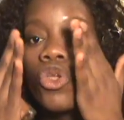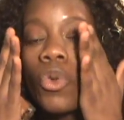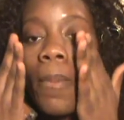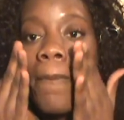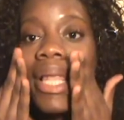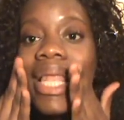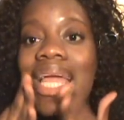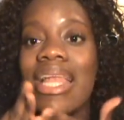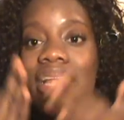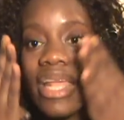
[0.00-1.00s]
You
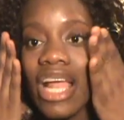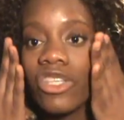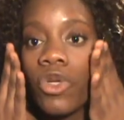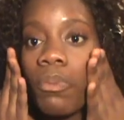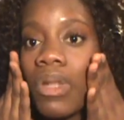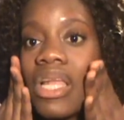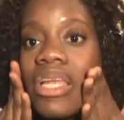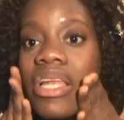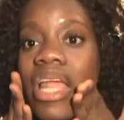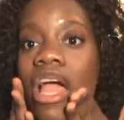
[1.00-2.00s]
blend it. As you
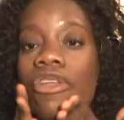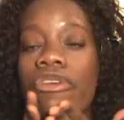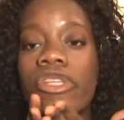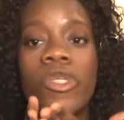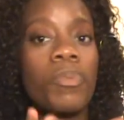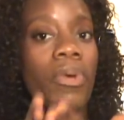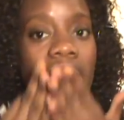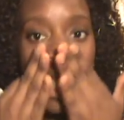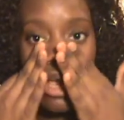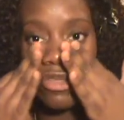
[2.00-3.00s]
blend it down, you're
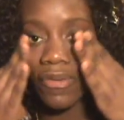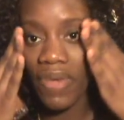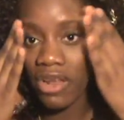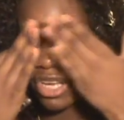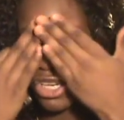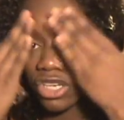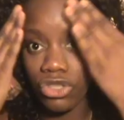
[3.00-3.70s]
spreading out the foundation.